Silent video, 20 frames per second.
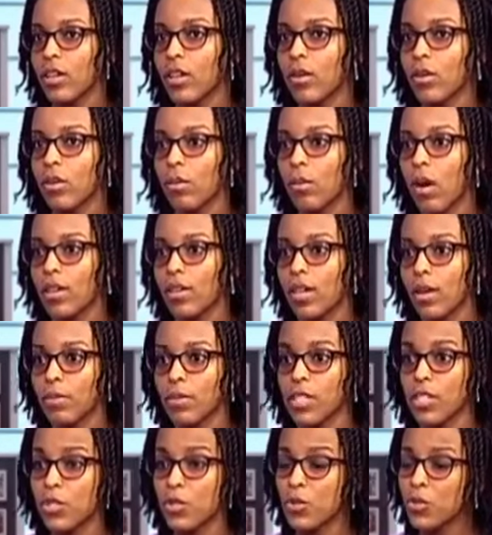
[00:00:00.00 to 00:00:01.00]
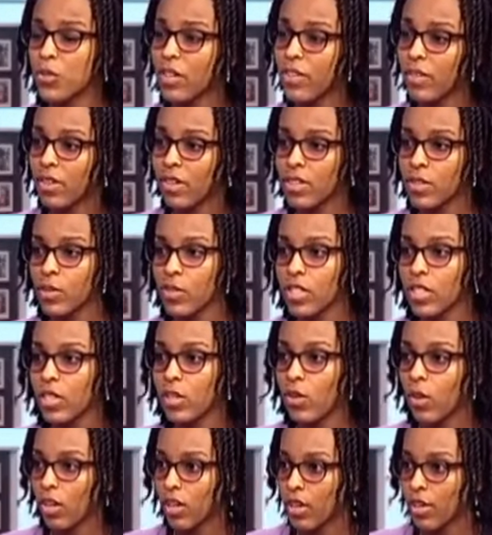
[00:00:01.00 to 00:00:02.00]
We adopted two rivers, the
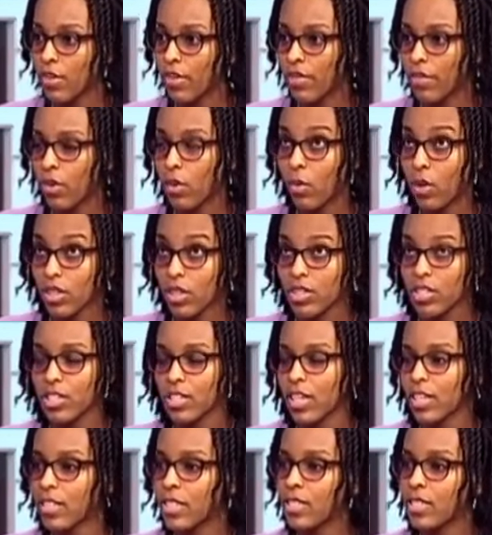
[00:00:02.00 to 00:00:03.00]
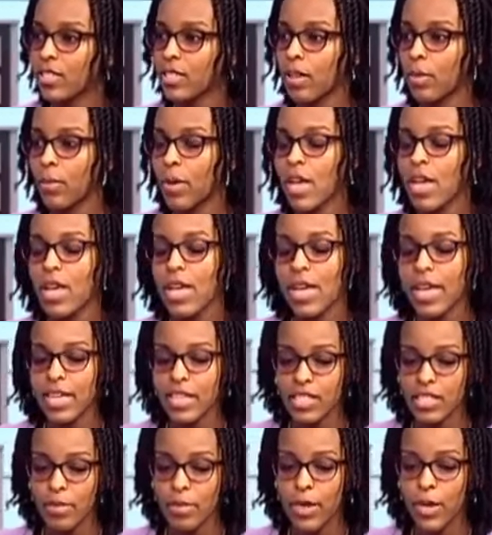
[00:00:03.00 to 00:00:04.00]
Colon watershed system
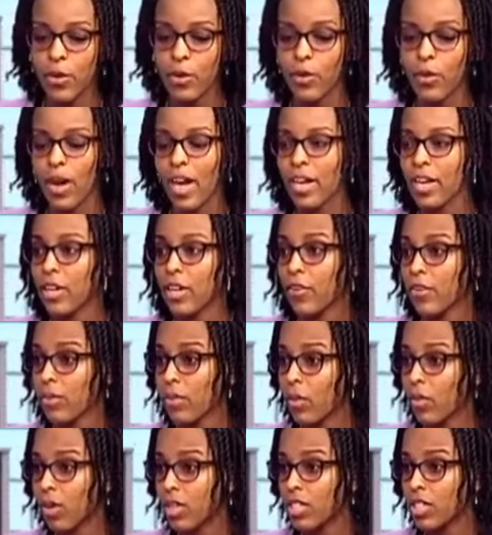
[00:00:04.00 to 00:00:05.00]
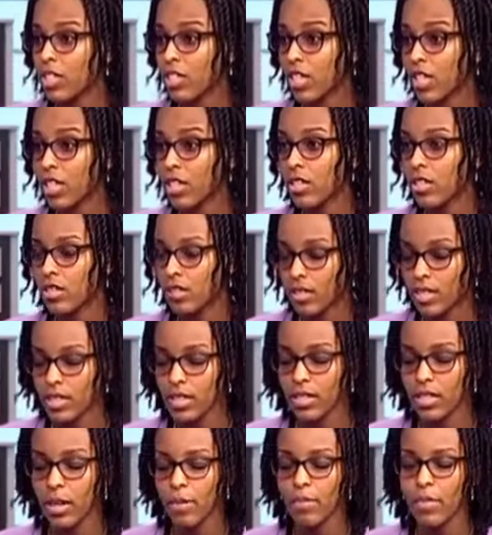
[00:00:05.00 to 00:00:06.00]
in Tobago and the Arima watershed
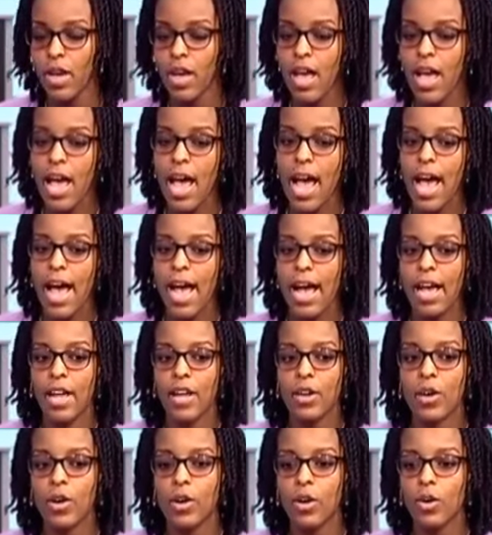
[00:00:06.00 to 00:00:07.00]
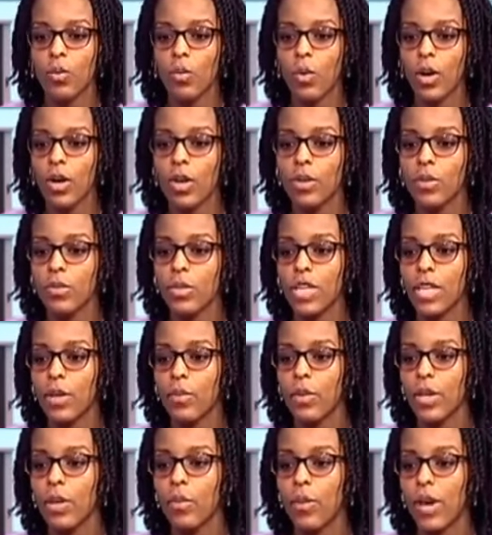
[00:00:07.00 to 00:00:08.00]
system. And what we
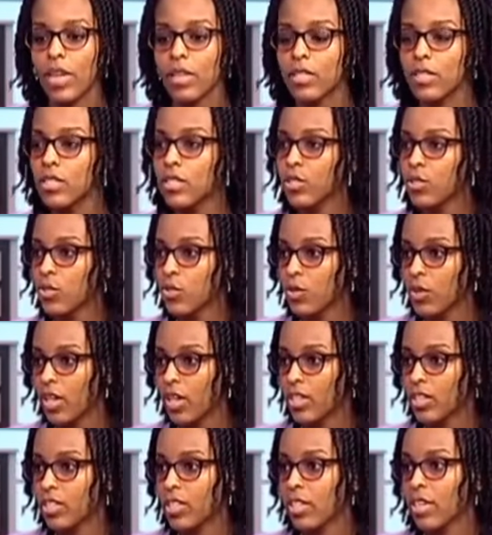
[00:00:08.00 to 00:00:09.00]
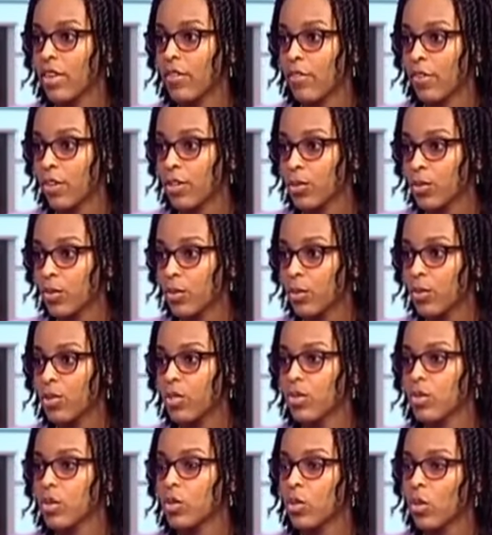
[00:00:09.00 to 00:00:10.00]
did, we went to the students in different
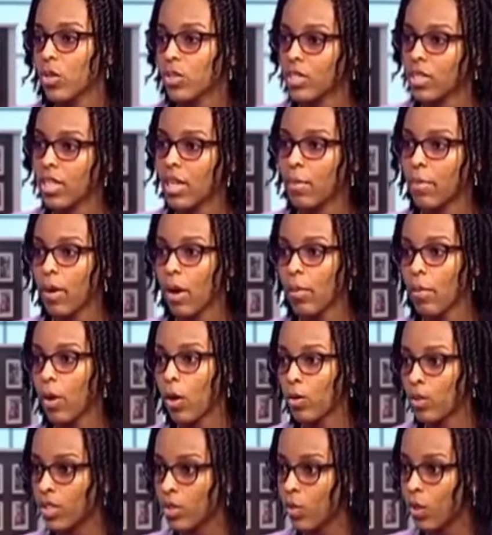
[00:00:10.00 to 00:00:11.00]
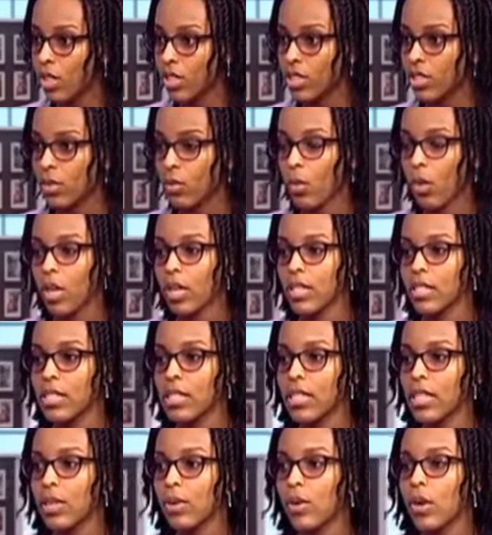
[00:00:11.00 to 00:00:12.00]
schools, we talked to them about water
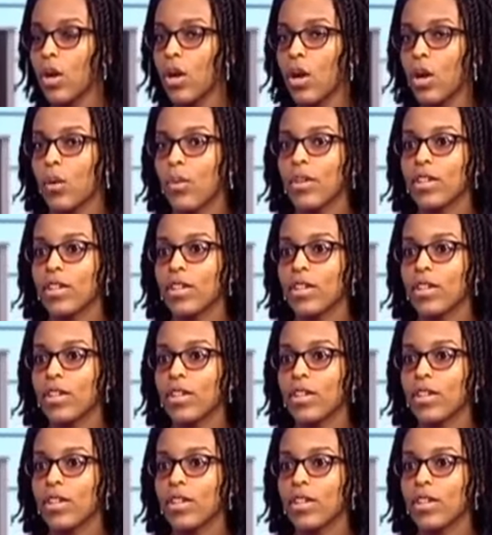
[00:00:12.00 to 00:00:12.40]
quality,